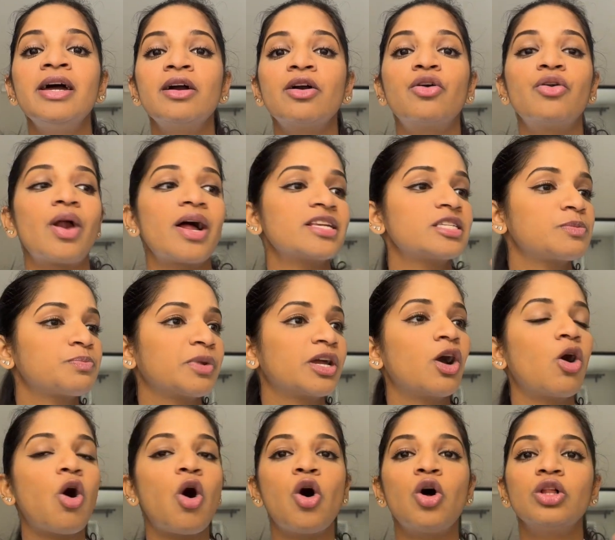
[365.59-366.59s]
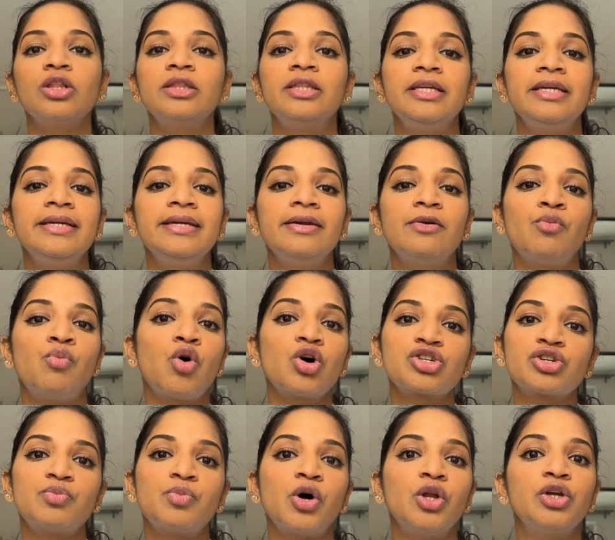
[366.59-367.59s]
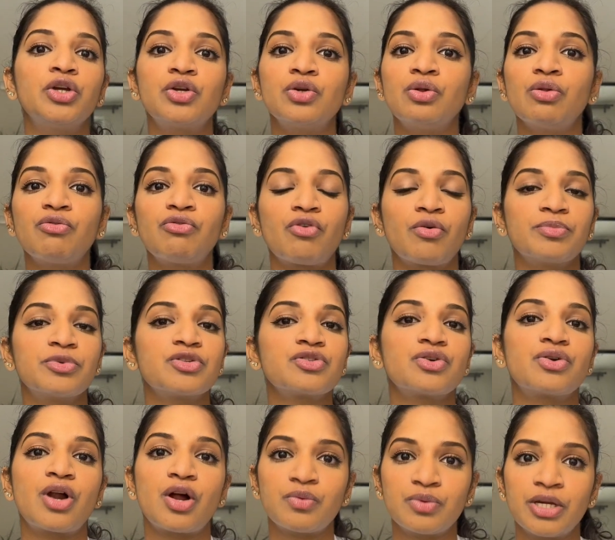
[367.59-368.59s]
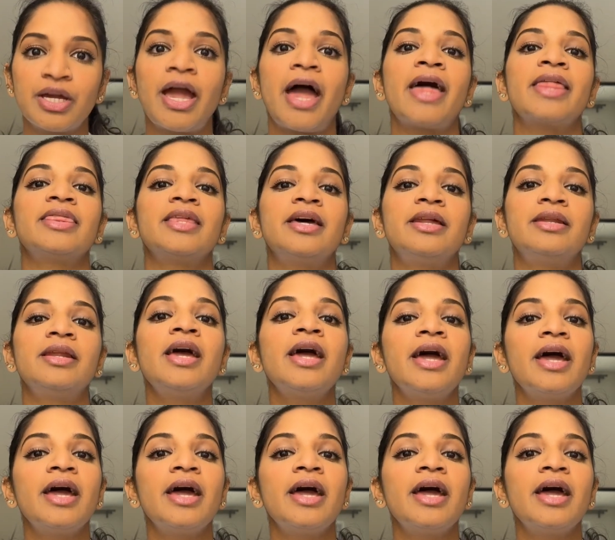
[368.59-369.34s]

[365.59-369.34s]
grasping all the water molecule from the surrounding and then